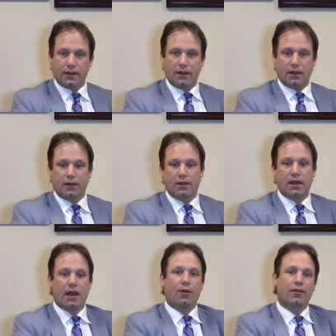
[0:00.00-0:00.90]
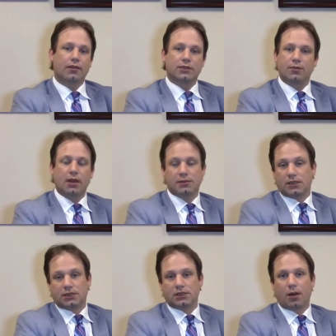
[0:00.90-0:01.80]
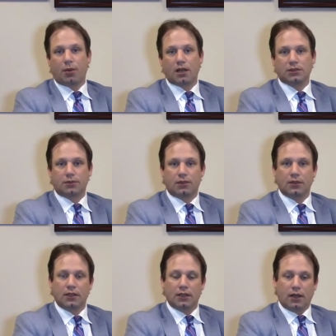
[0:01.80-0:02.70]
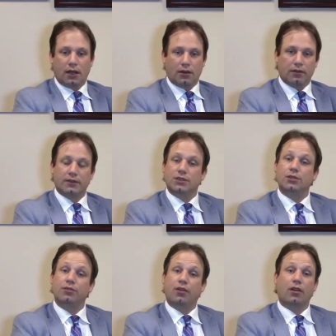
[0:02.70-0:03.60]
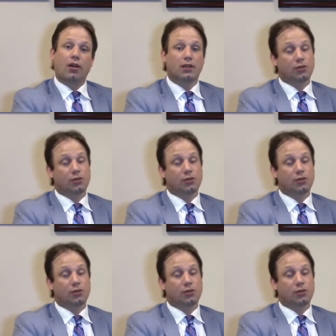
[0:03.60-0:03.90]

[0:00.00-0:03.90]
Uh, however, sometimes that's just not possible uh, or if it's too far gone.